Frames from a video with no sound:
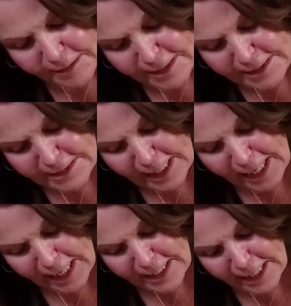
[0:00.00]
This
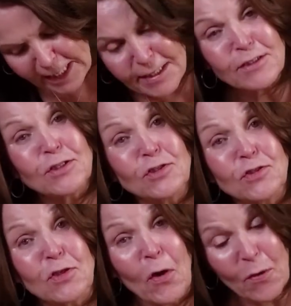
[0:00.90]
cake is
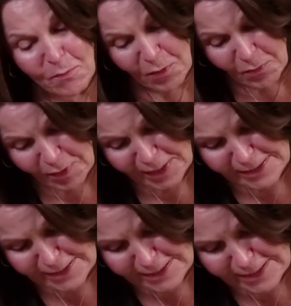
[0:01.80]
so
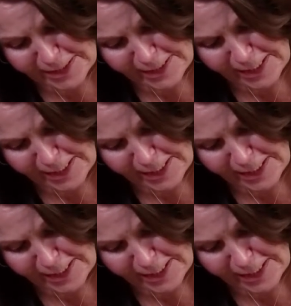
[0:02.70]
moist.